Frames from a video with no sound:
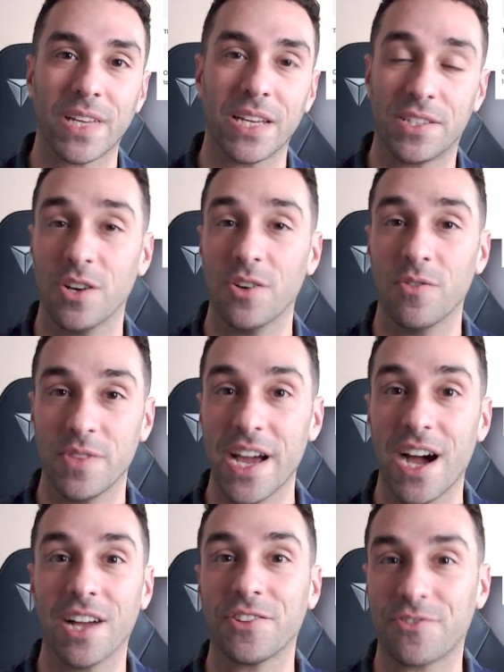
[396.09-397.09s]
So the
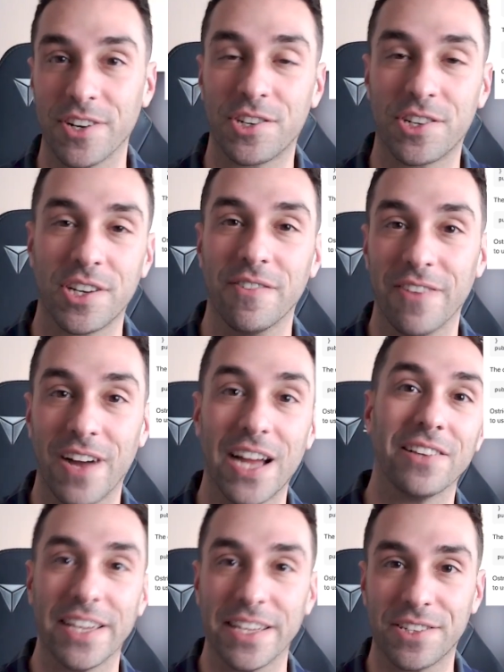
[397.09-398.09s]
ostrich
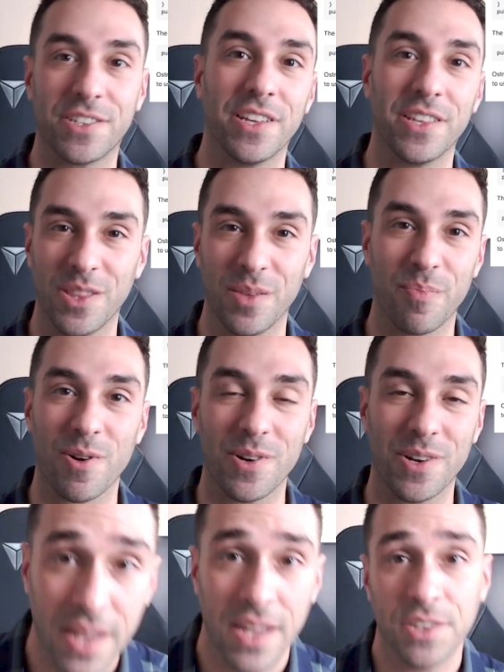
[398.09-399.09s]
violates the
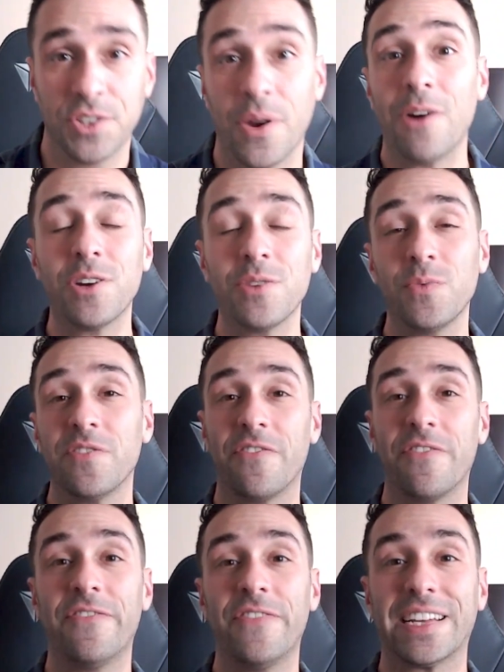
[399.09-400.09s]
bird. So how could we
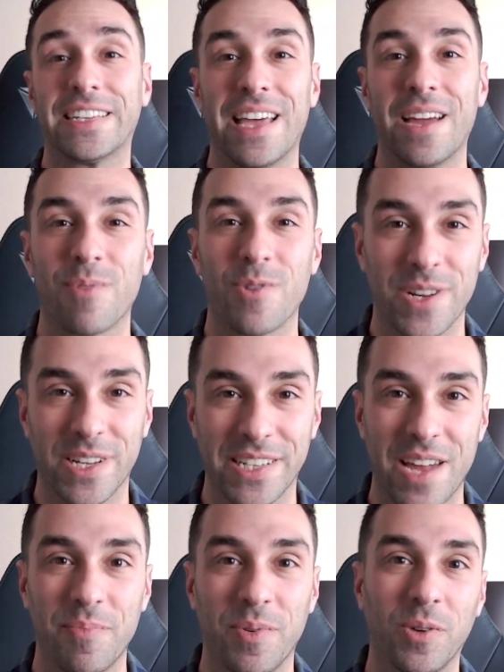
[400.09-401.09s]
fix that bird
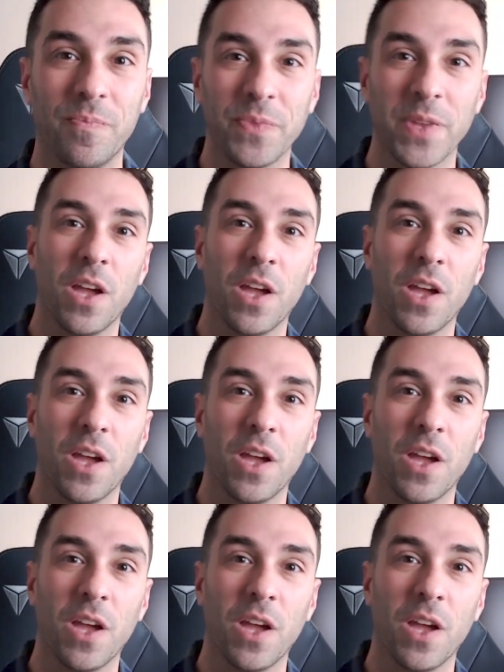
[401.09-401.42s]
example?